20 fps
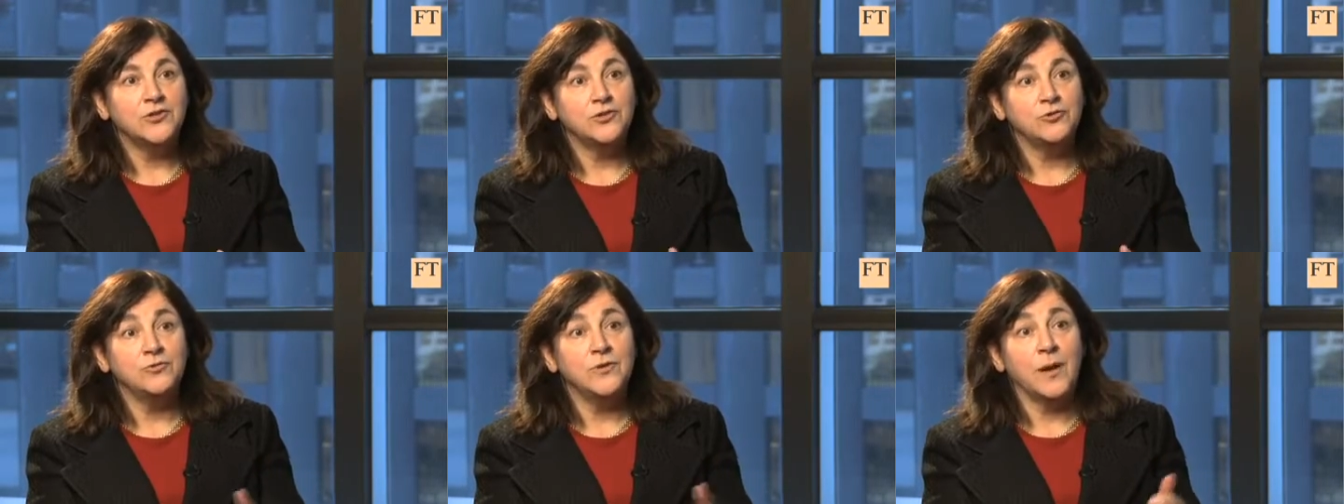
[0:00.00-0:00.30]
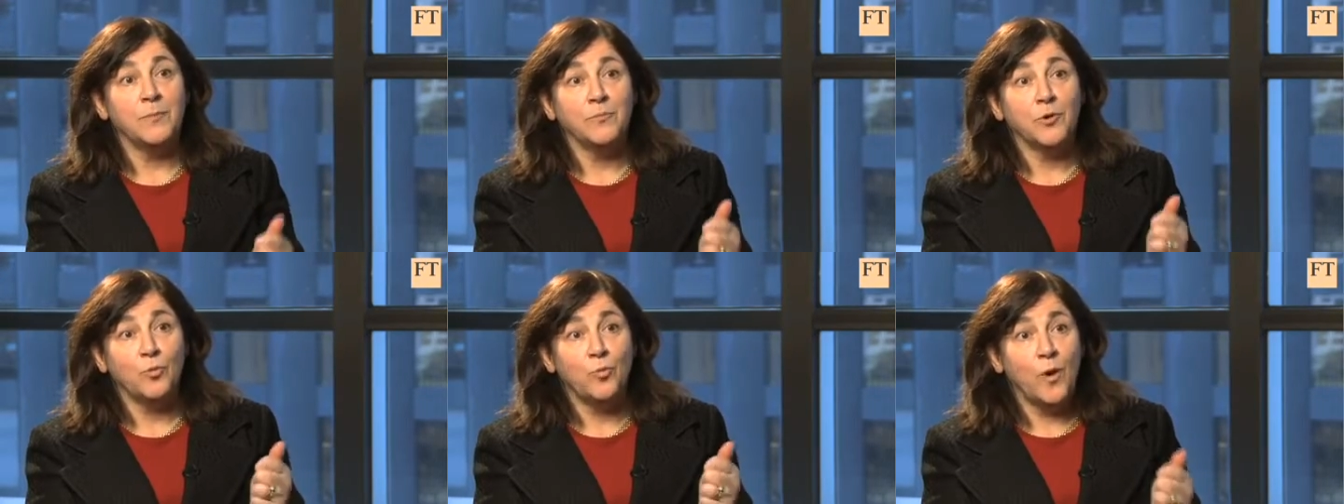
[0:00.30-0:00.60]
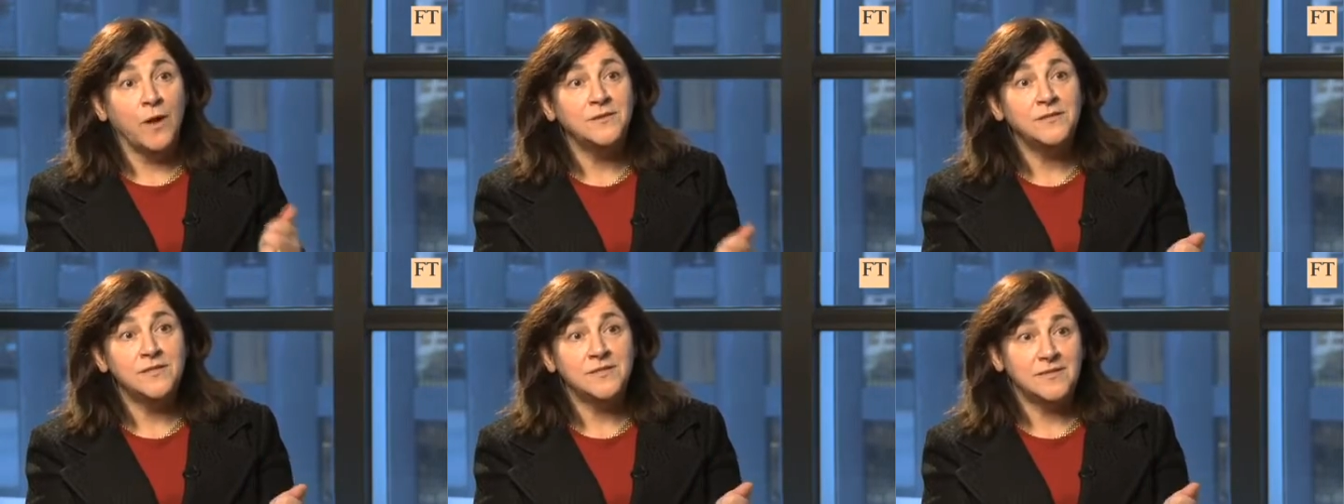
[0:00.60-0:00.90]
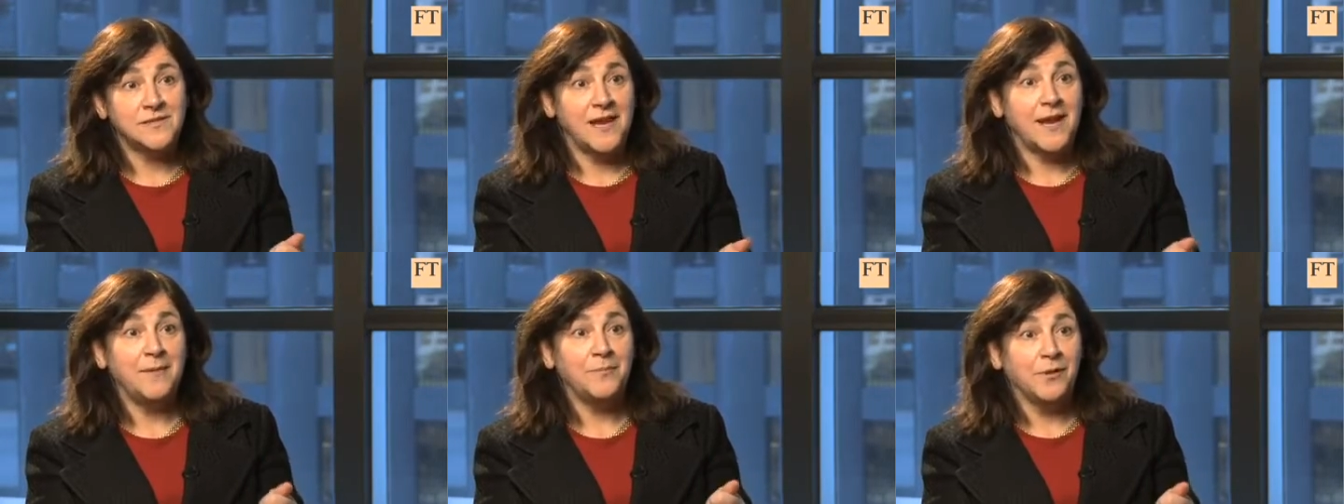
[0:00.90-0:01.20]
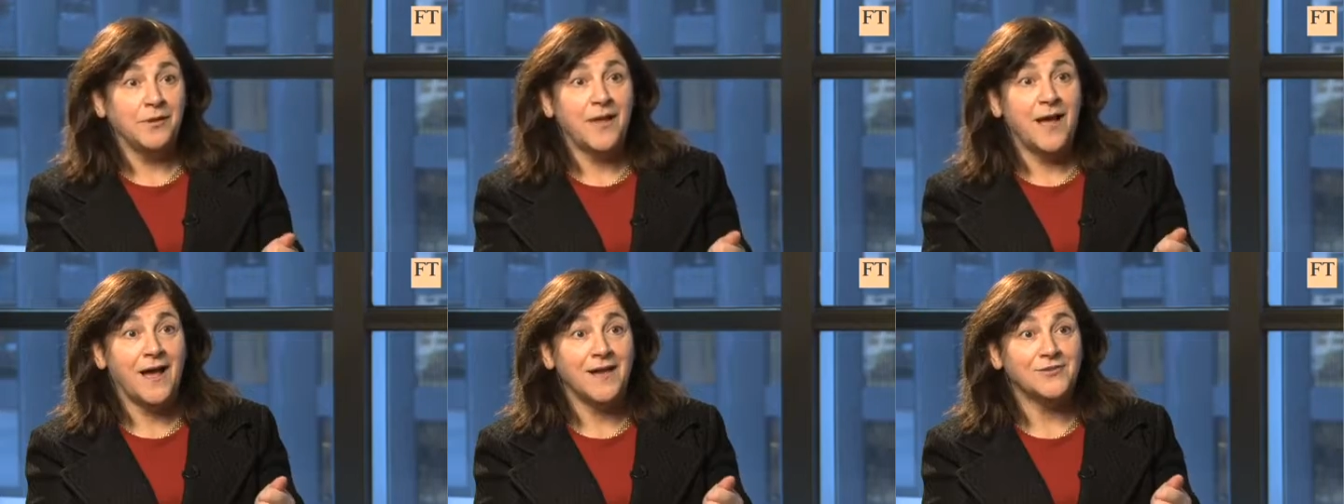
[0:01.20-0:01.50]
to number one,
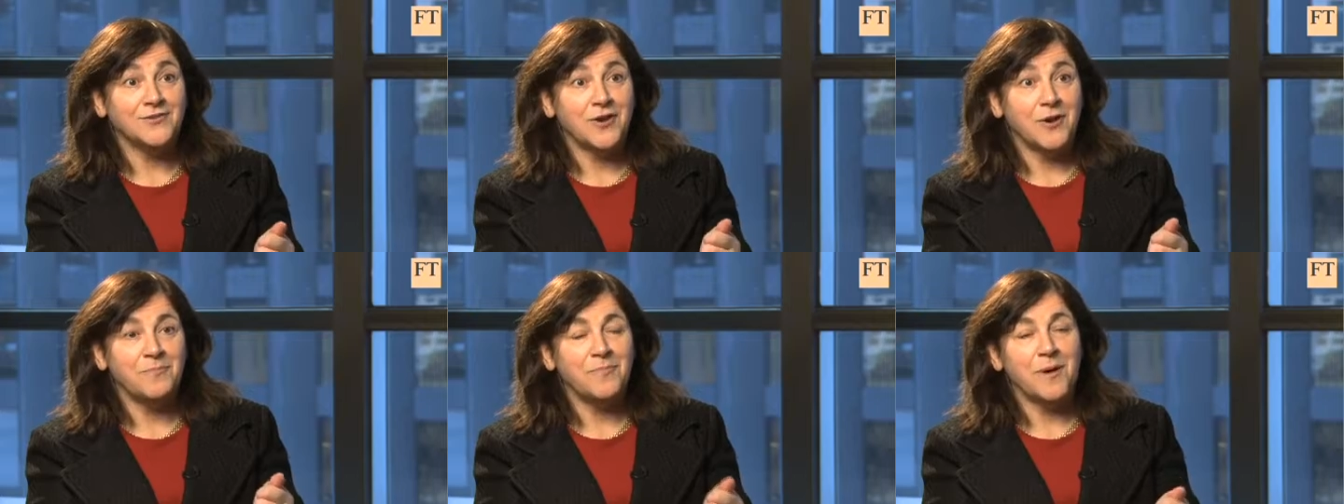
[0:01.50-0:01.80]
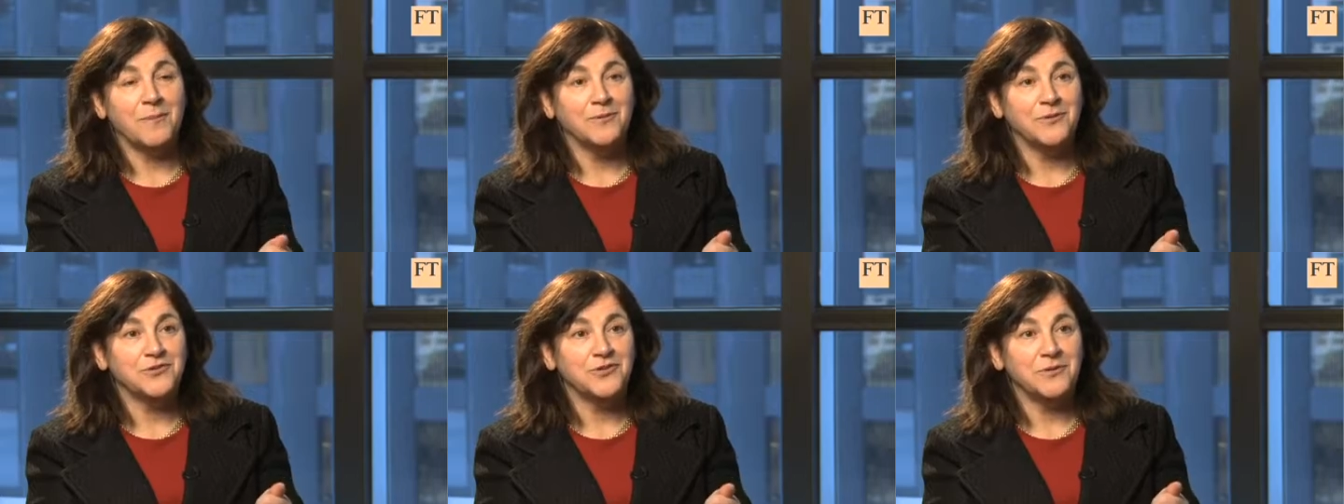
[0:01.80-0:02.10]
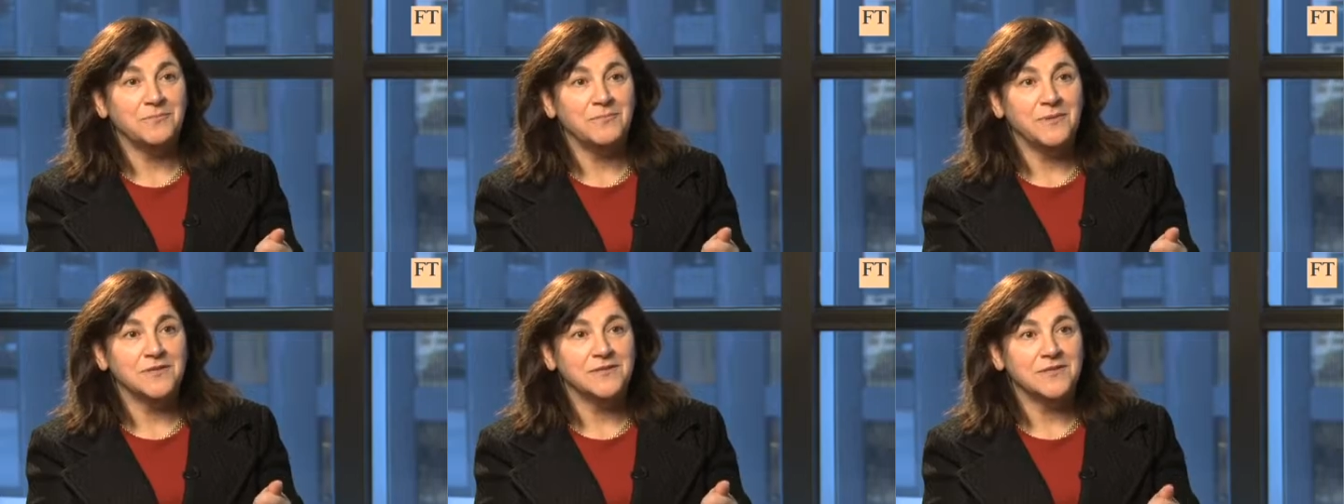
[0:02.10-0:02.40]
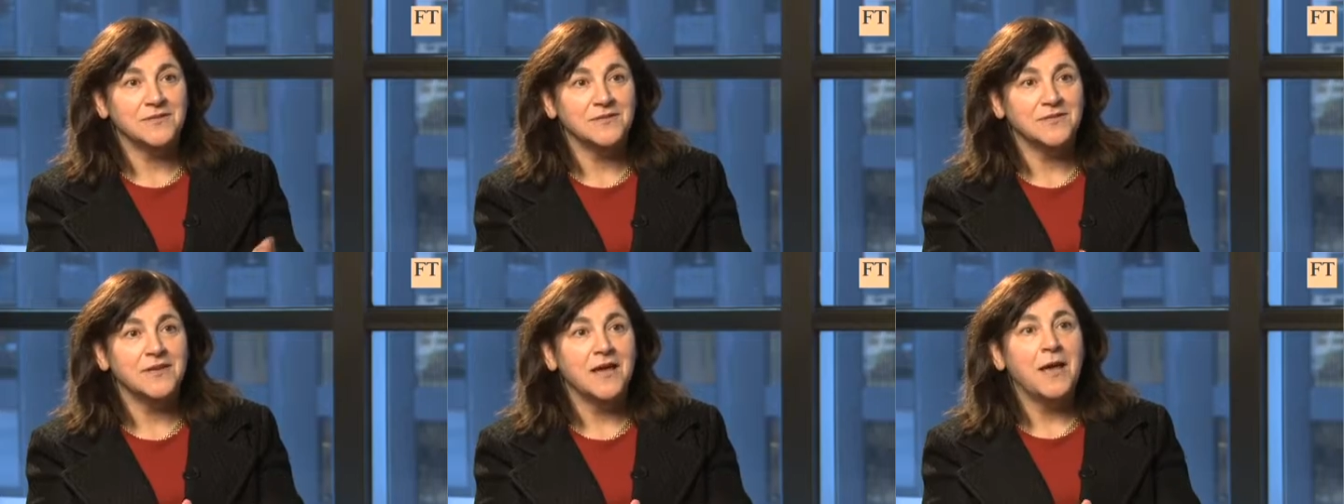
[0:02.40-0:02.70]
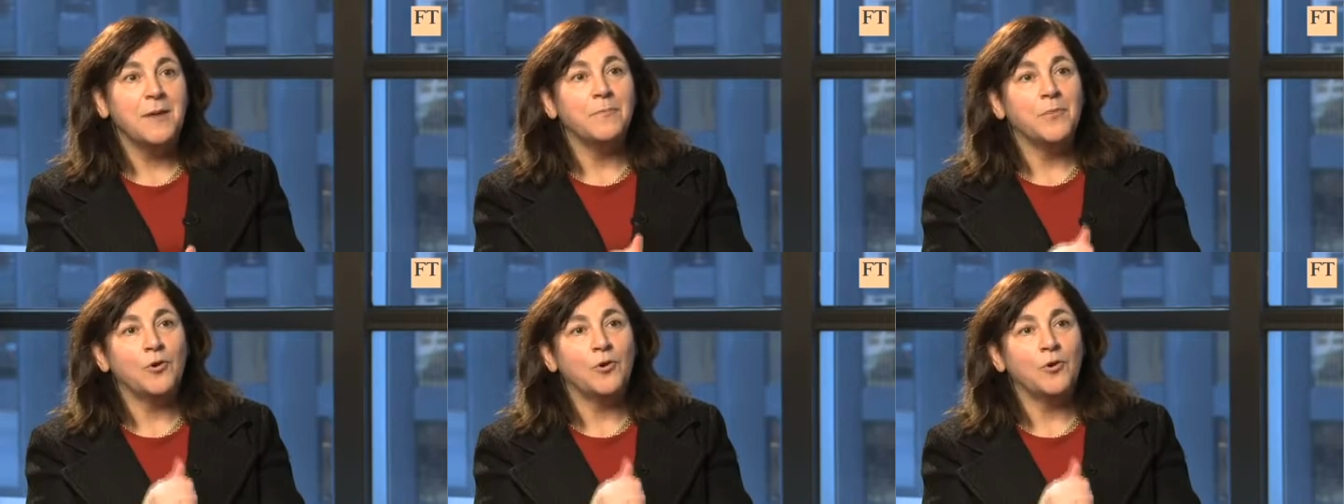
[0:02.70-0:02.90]
stabilize our publishing business,